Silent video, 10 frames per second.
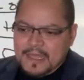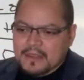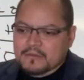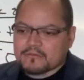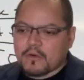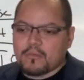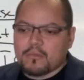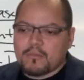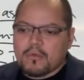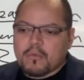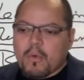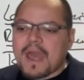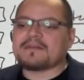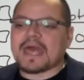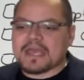So why
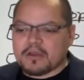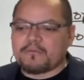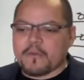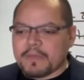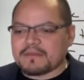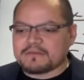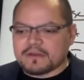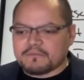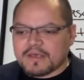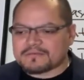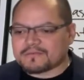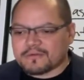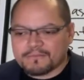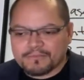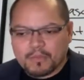is that good for me as an
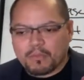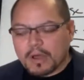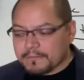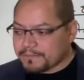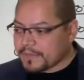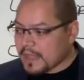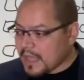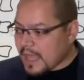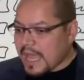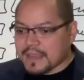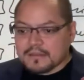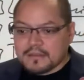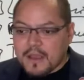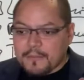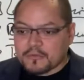investor? Well, I get
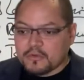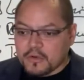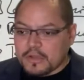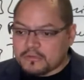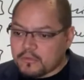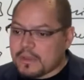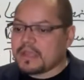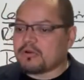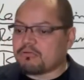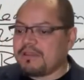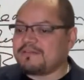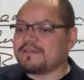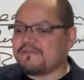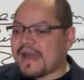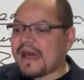the opportunity to increase
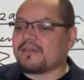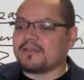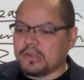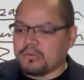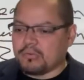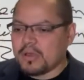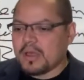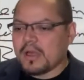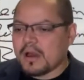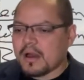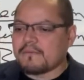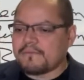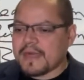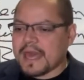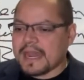the value of
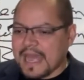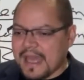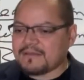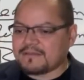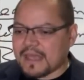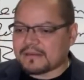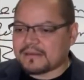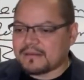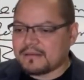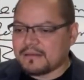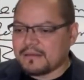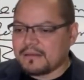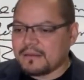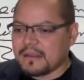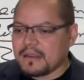that asset.
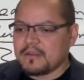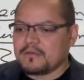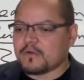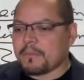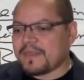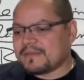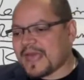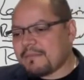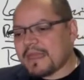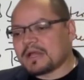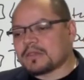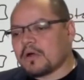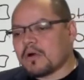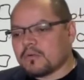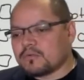So by the time I
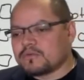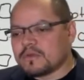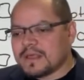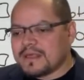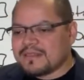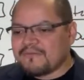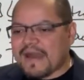close, the